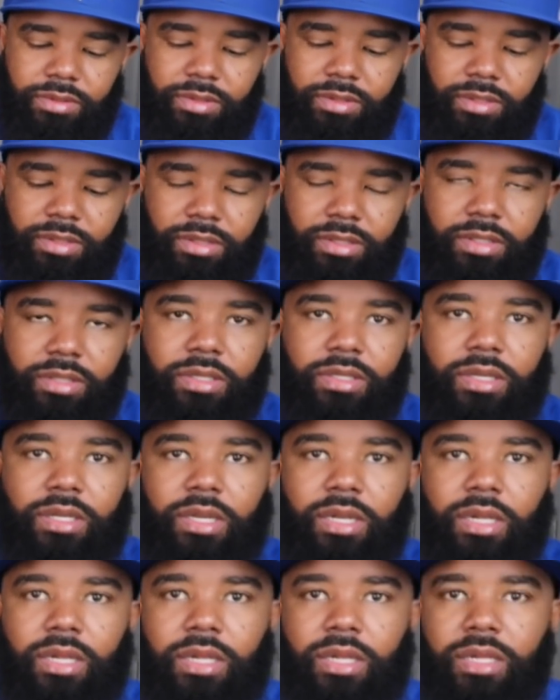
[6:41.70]

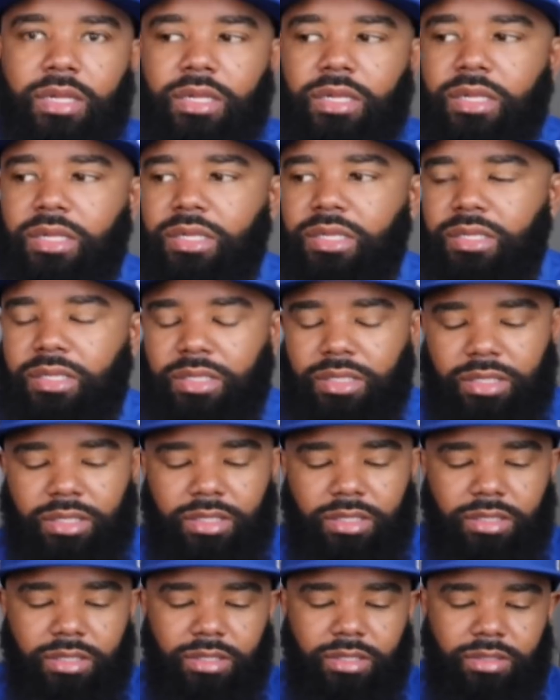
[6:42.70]

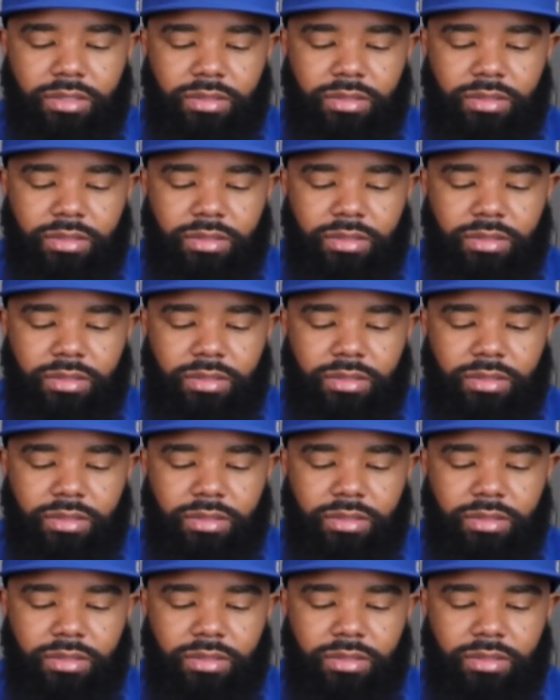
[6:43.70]
(not speaking)